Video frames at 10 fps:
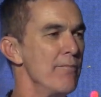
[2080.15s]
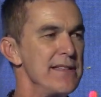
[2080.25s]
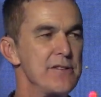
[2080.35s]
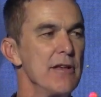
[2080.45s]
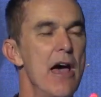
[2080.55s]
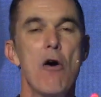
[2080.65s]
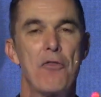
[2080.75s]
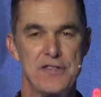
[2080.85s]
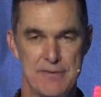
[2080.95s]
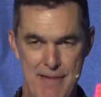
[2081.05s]
mental health
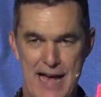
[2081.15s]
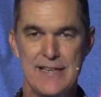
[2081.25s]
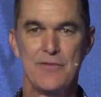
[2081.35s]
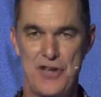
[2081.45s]
is a massive